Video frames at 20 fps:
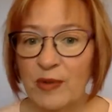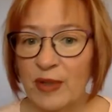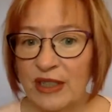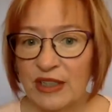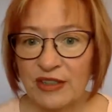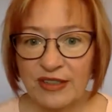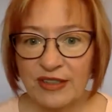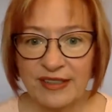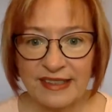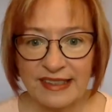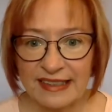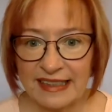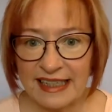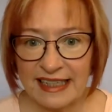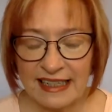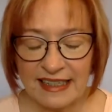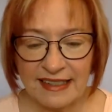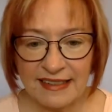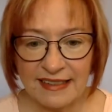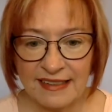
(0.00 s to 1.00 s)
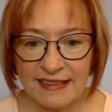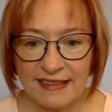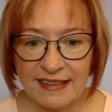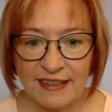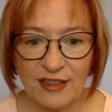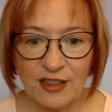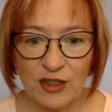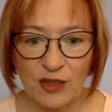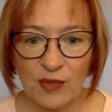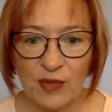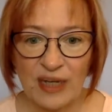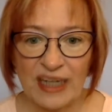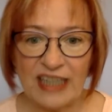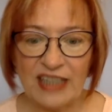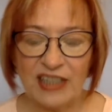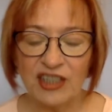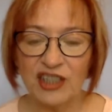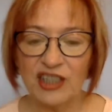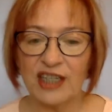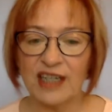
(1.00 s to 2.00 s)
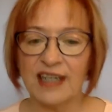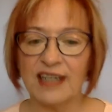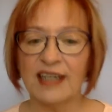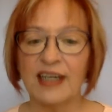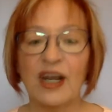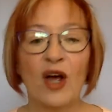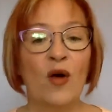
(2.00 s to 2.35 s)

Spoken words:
understand a situation,